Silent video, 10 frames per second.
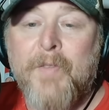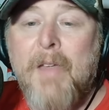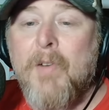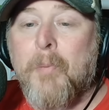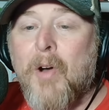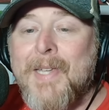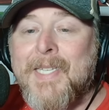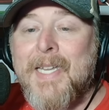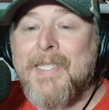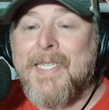Fever
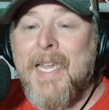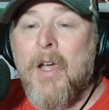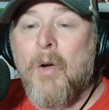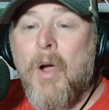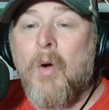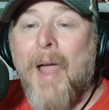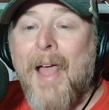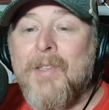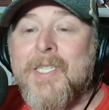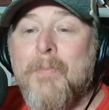president and COO
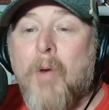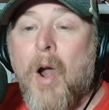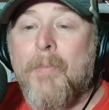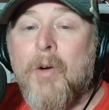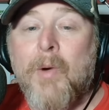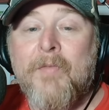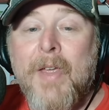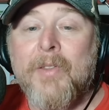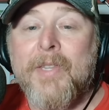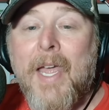Allison Barber
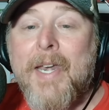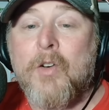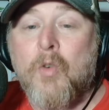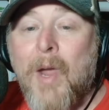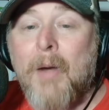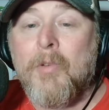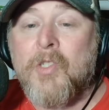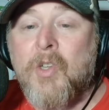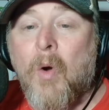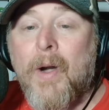revealed an
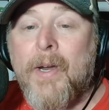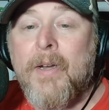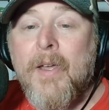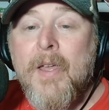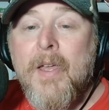incredible story